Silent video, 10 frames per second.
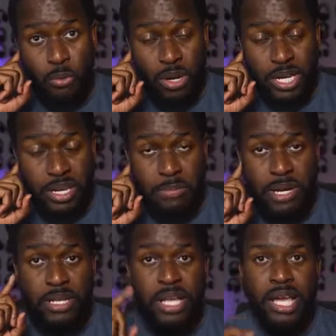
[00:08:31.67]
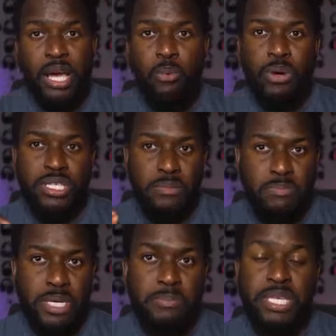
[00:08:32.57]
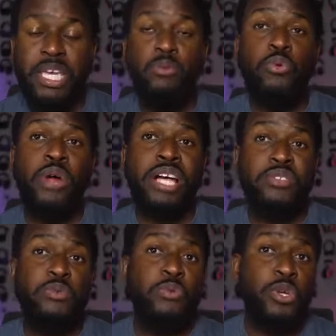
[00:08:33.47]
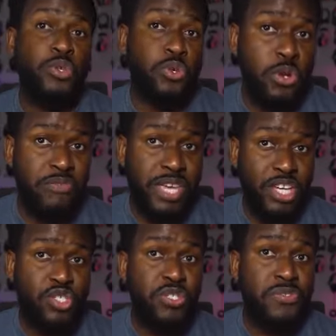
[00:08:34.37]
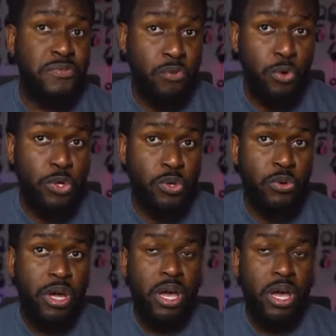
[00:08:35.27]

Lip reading: one earbud, and once it beeps, it will actually read your notifications for you.